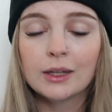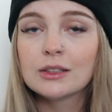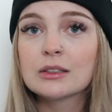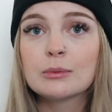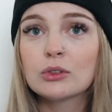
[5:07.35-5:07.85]

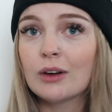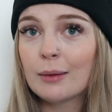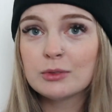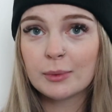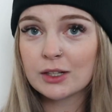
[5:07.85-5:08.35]

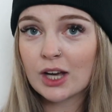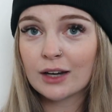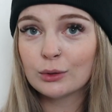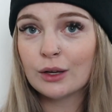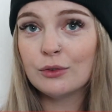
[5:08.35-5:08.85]
Subscribe to my
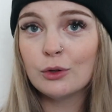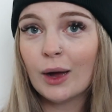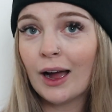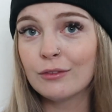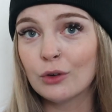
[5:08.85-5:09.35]
channel if you
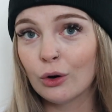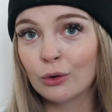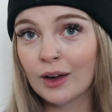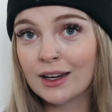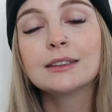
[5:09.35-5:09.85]
have not
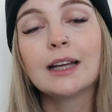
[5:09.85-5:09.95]
already.